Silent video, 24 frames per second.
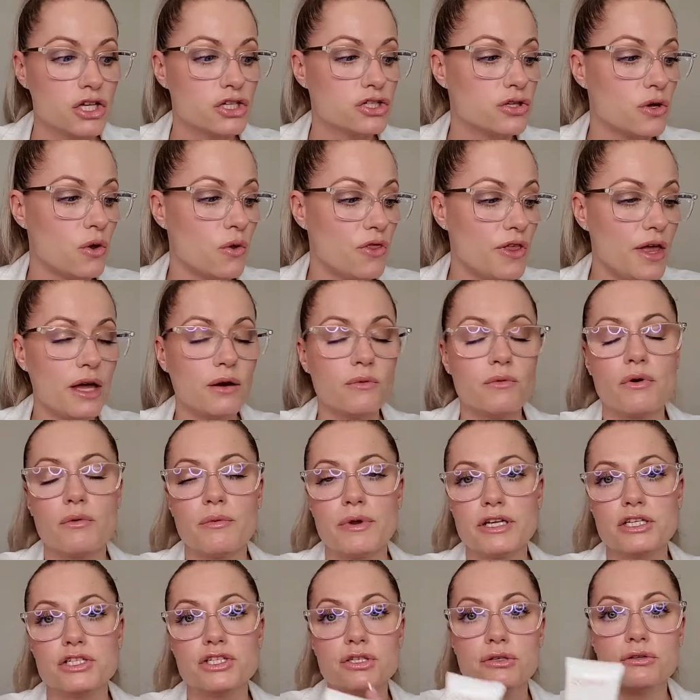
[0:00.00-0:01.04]
So then
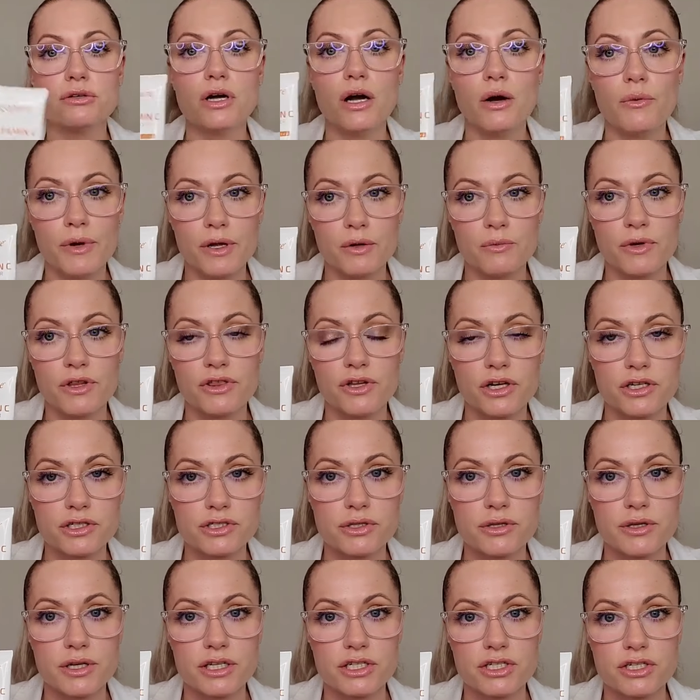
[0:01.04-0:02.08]
when we do go in with our
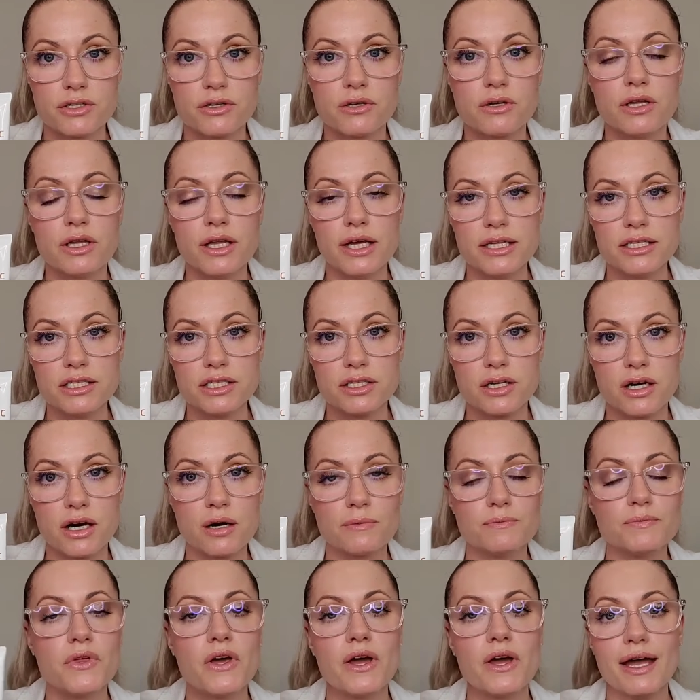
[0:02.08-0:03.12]
traditional
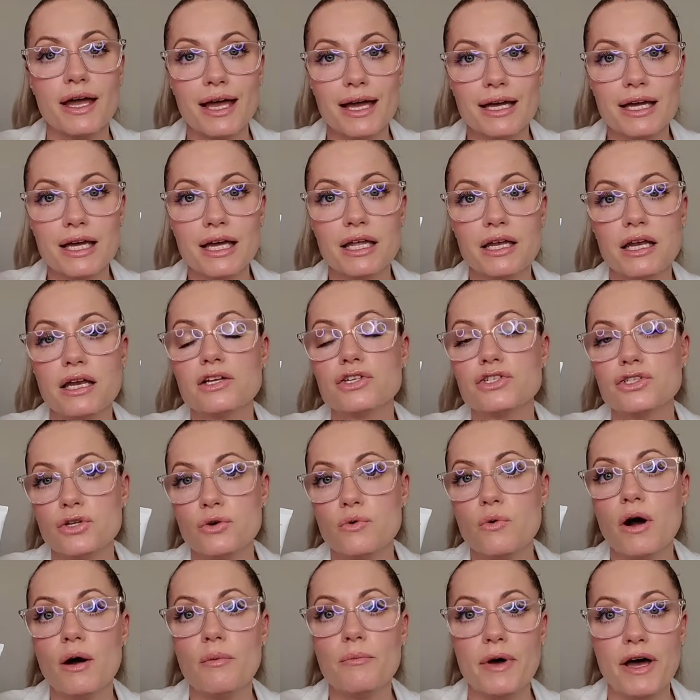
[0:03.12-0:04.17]
cleanser, it can
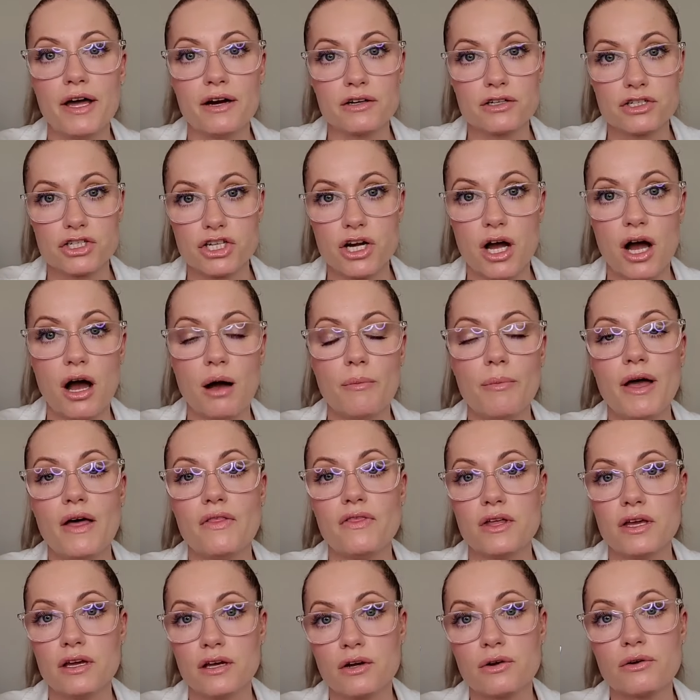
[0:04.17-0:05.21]
do a better job
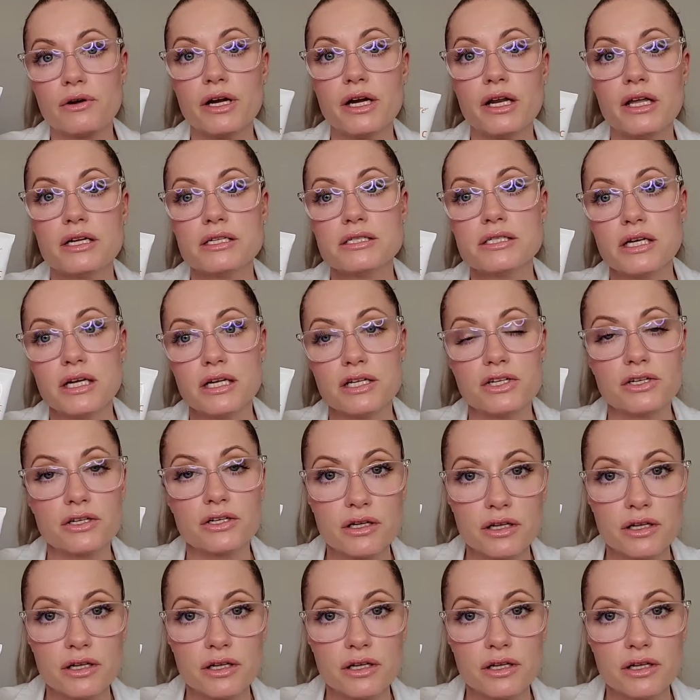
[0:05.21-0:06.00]
and the ingredients in